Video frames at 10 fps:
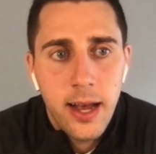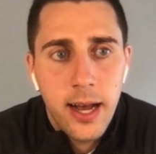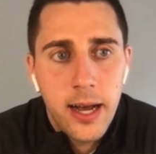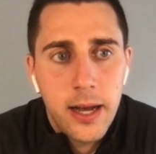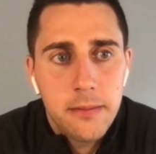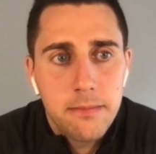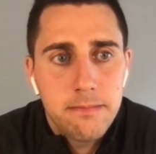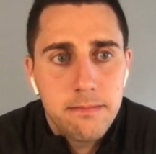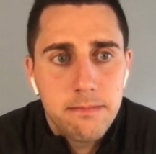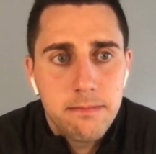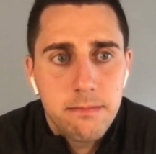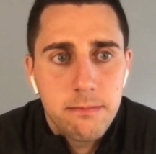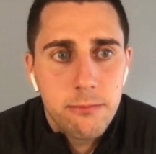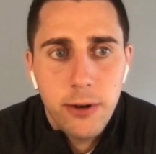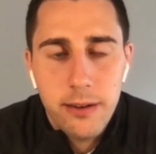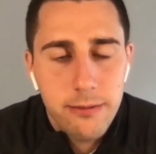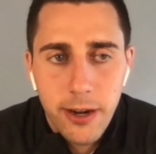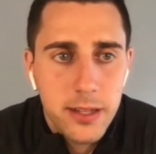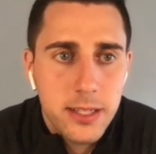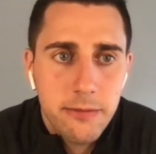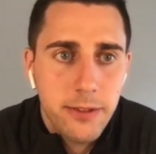Um, re- relative,